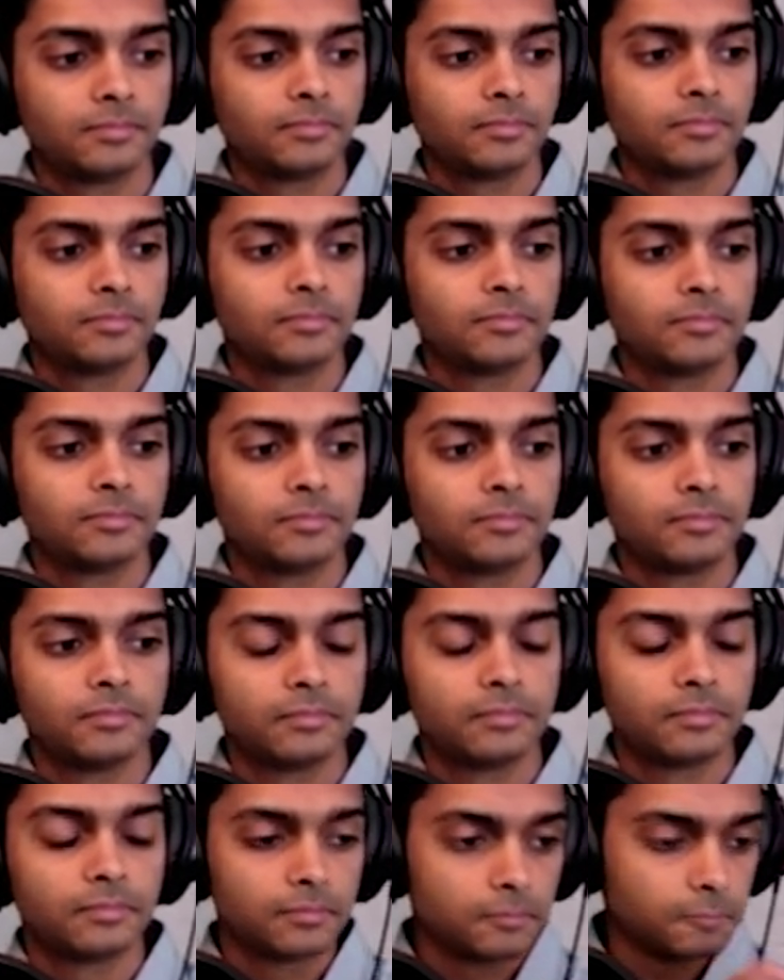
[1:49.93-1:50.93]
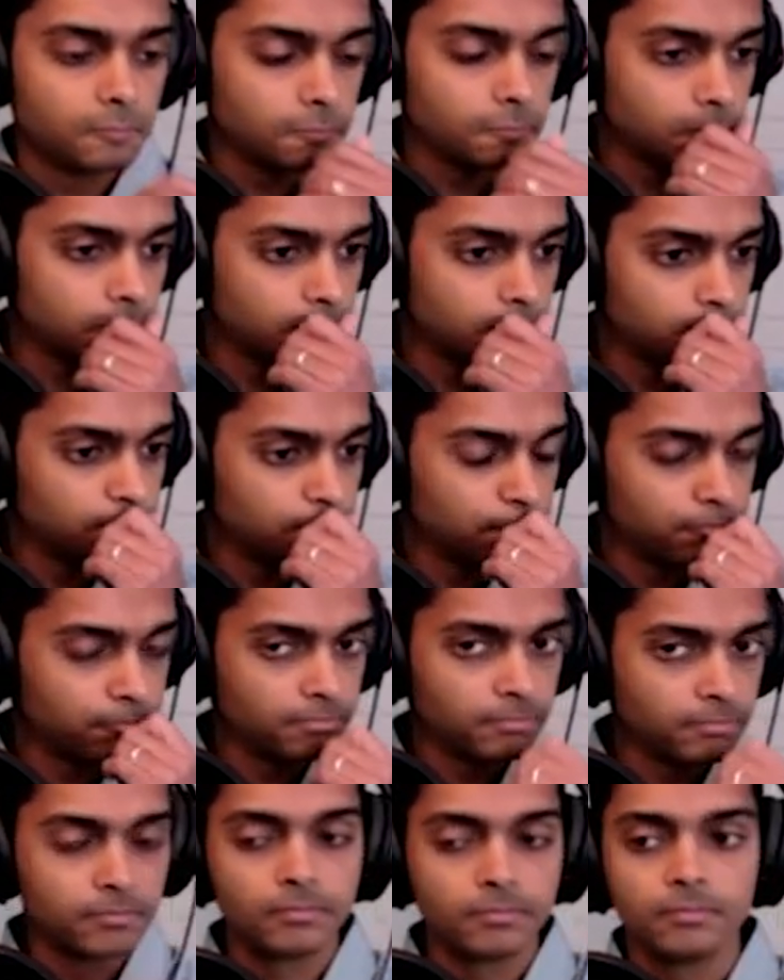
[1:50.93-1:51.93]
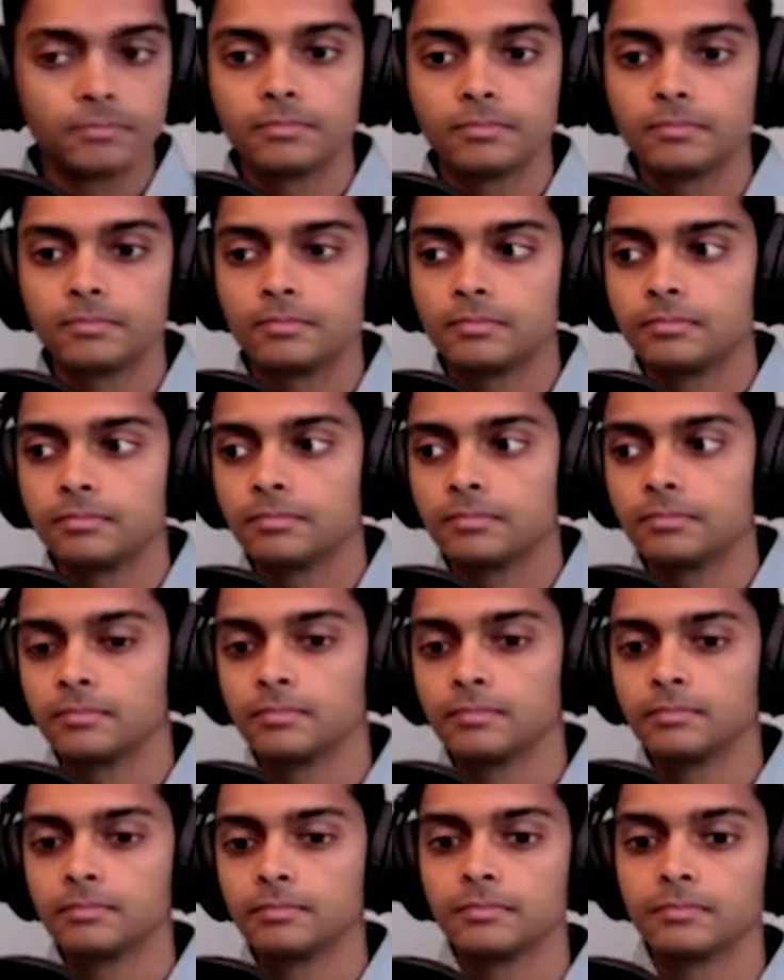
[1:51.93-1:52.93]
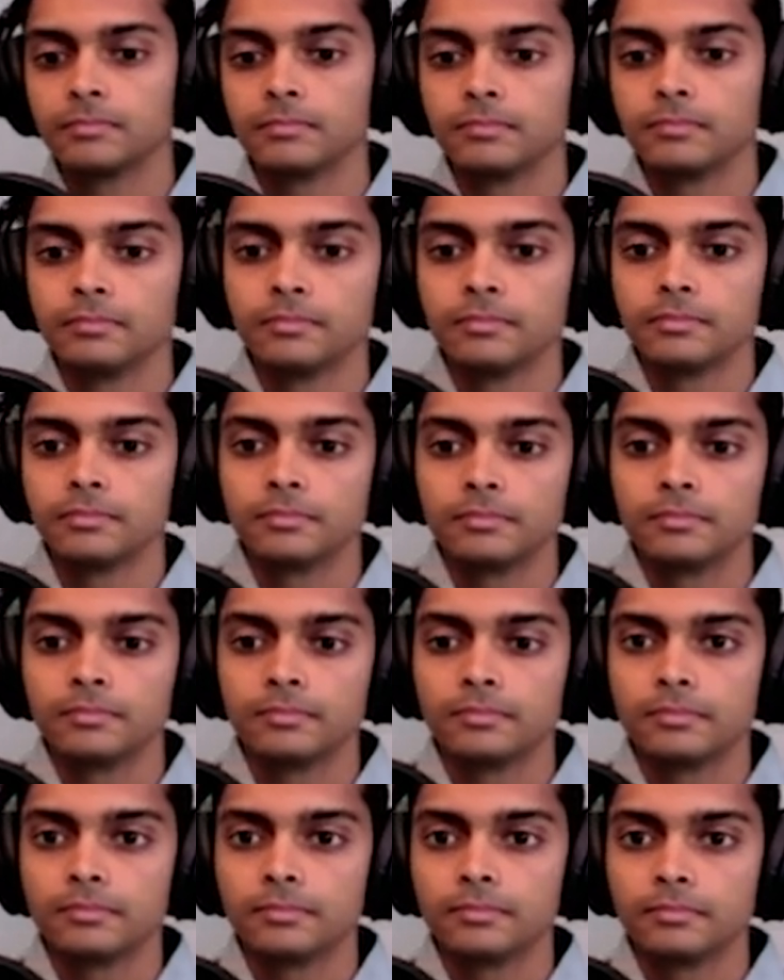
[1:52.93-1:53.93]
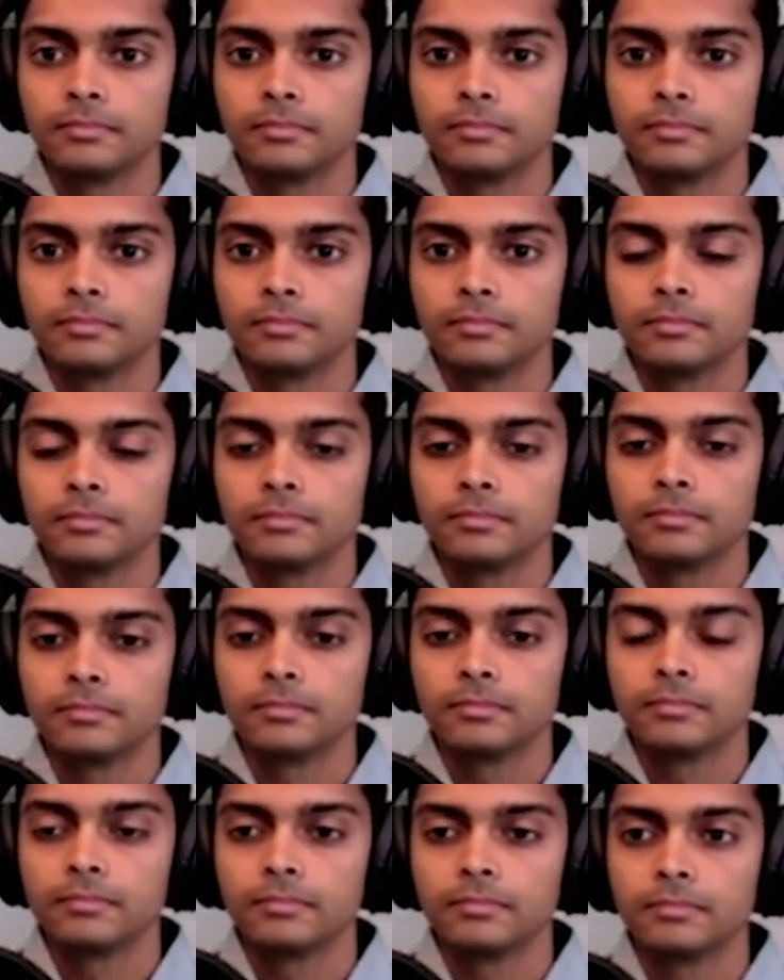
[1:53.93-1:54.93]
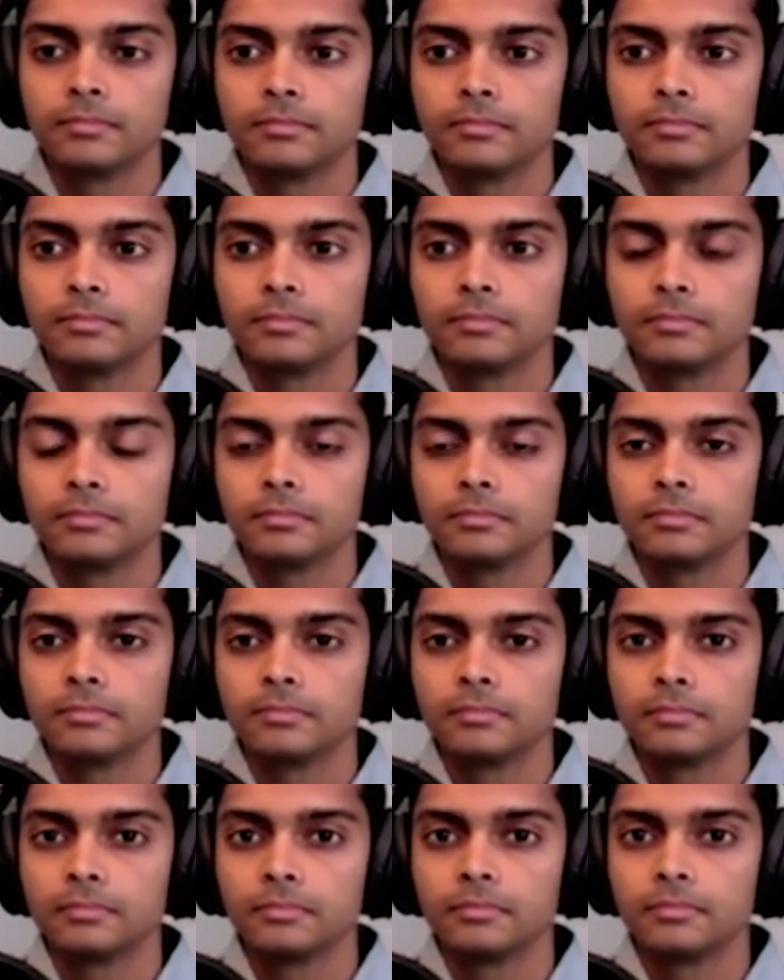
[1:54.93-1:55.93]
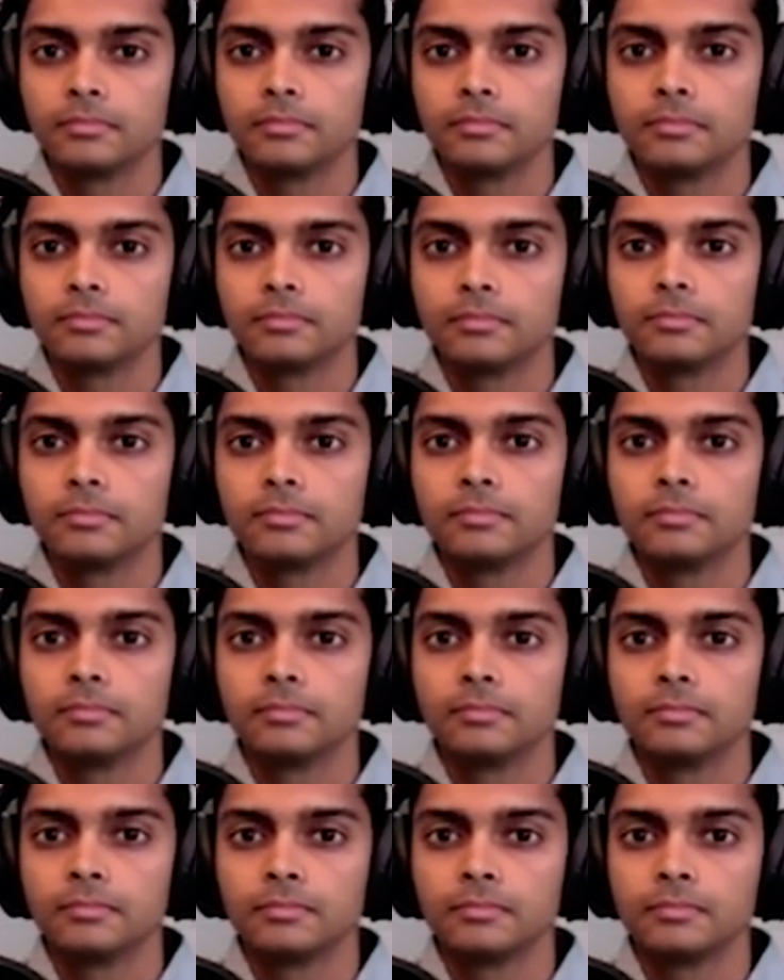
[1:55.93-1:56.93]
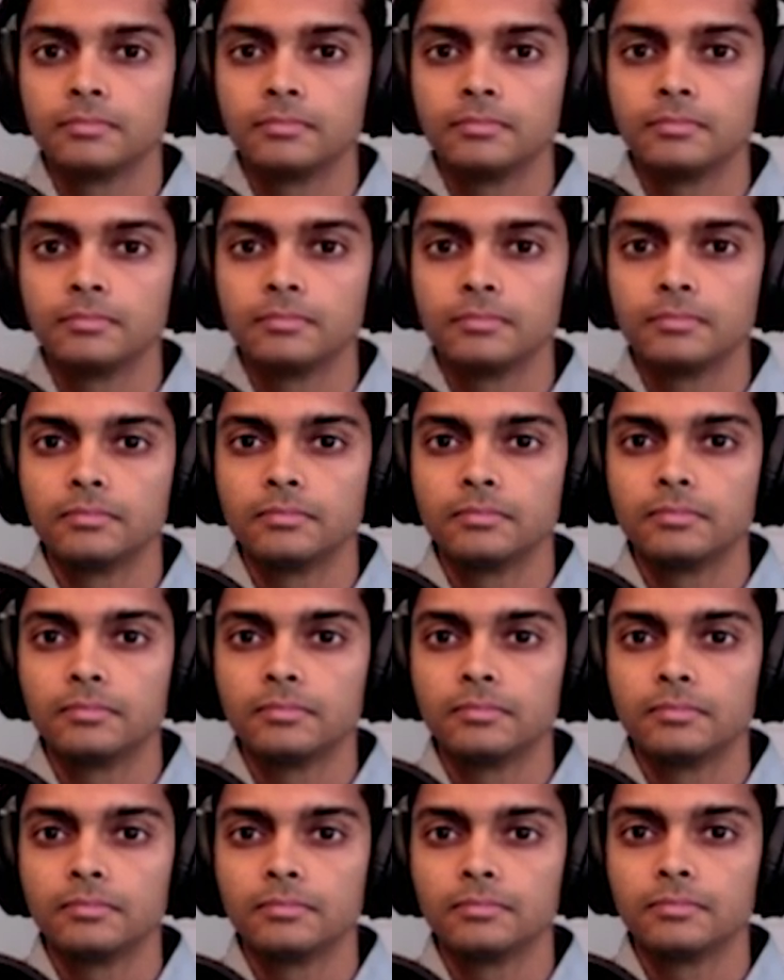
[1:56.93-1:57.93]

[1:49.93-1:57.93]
No words are spoken by the person on screen.